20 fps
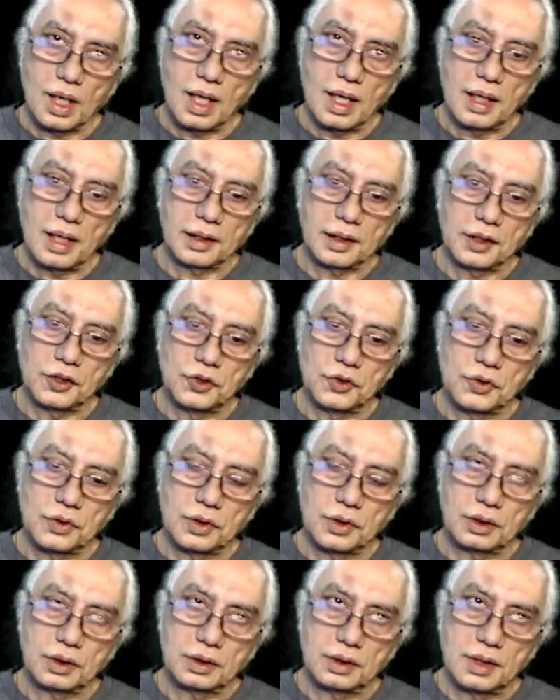like
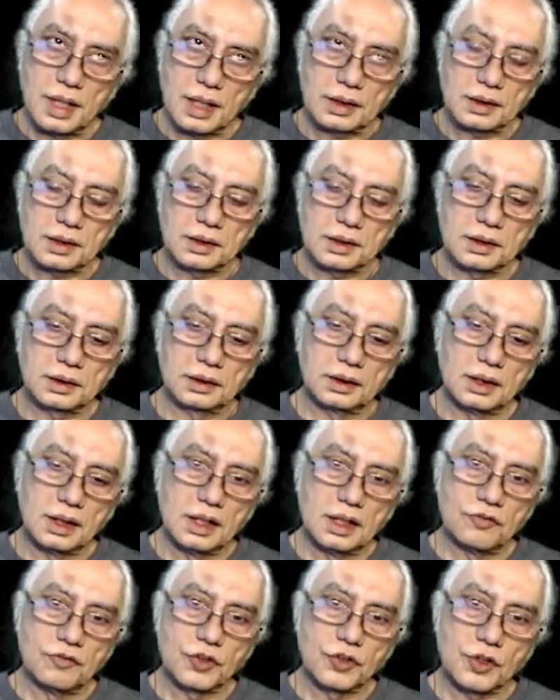you get the
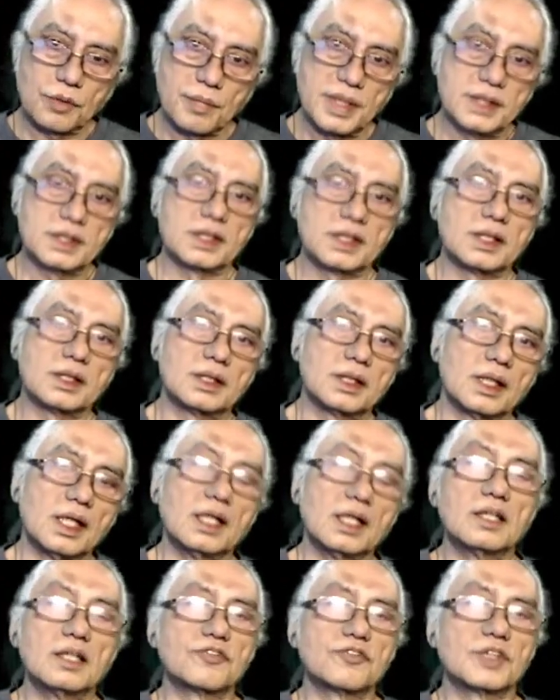information
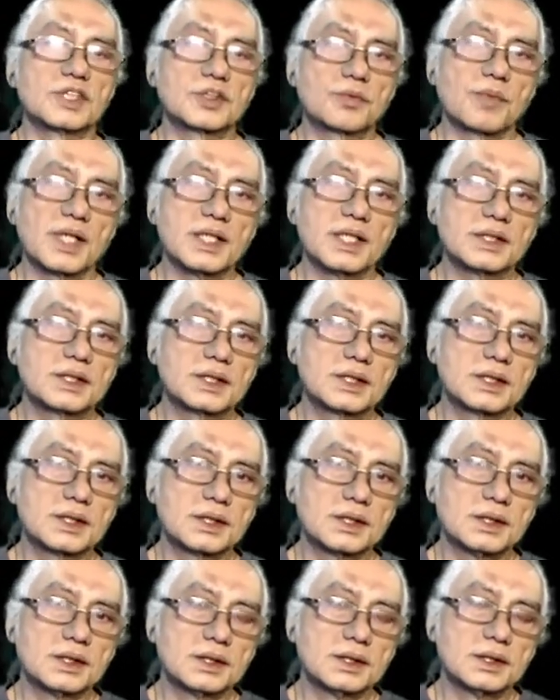in the first place.
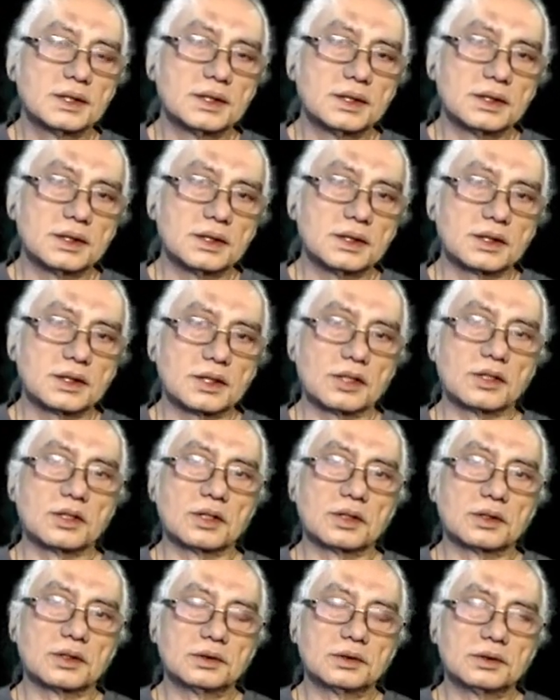
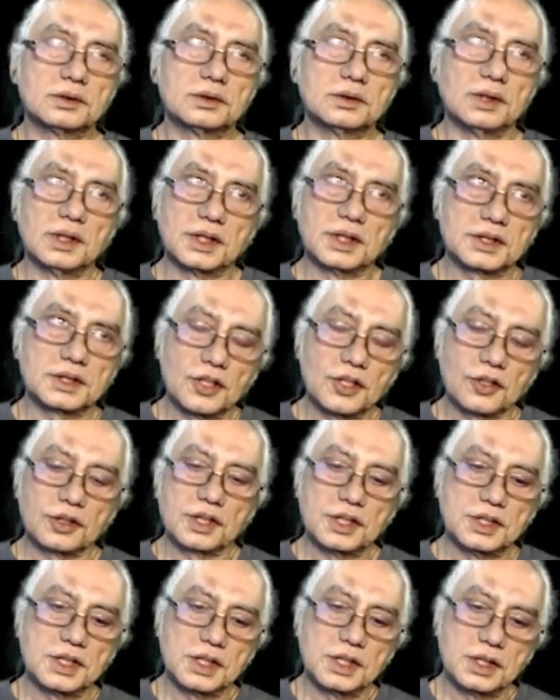So it is not
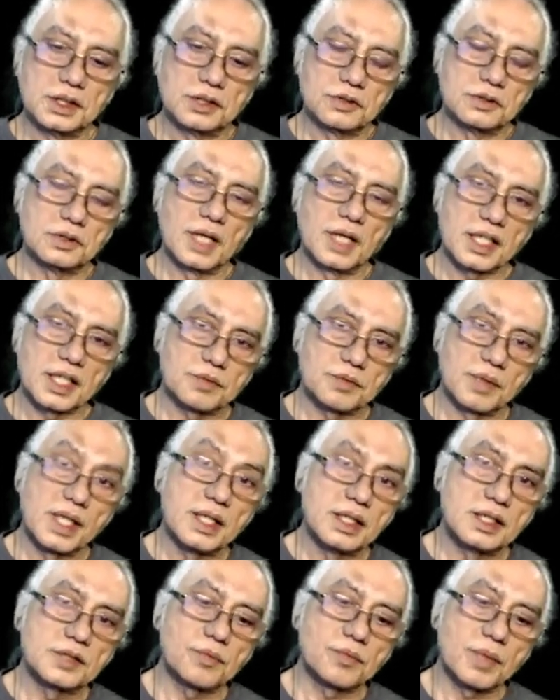easy to
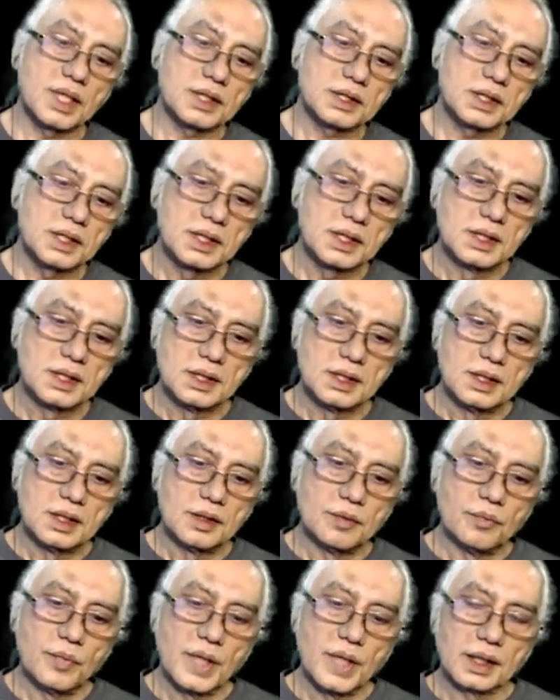explain this part,
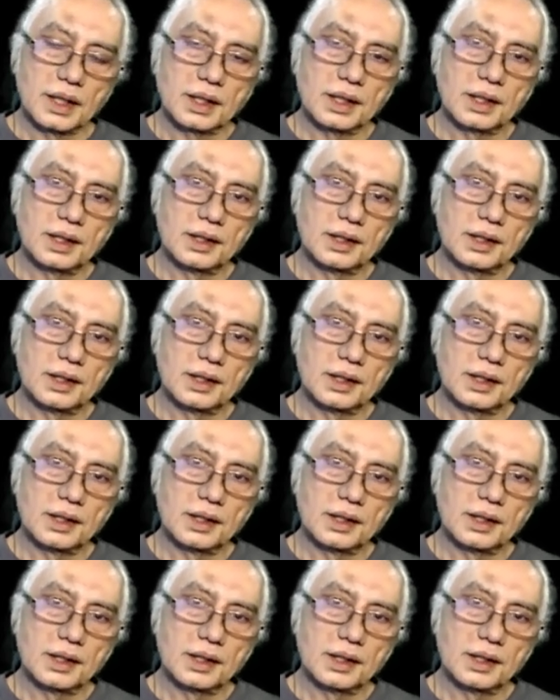but